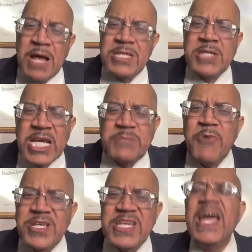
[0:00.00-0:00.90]
uh,
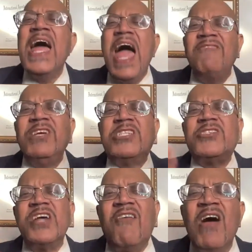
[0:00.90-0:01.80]
expressing having
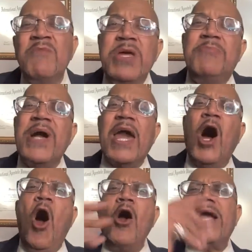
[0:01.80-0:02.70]
stuff, people got
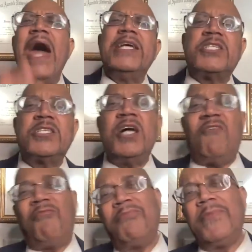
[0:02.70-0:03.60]
all kind of stuff
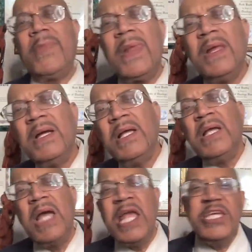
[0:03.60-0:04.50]

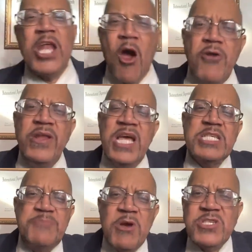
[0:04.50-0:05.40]
and yet hurting their
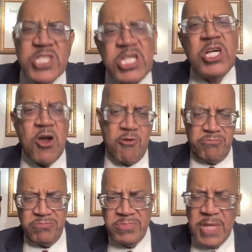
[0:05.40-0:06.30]
spirit, still hurt,
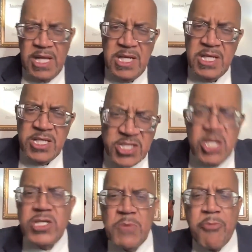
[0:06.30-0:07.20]

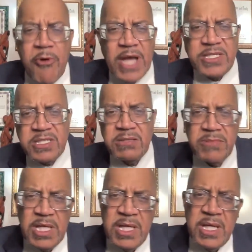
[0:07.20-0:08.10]
still depressed,
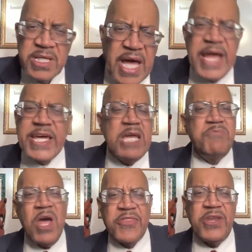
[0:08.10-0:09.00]
can't keep
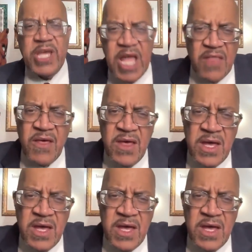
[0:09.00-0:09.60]
nothing together.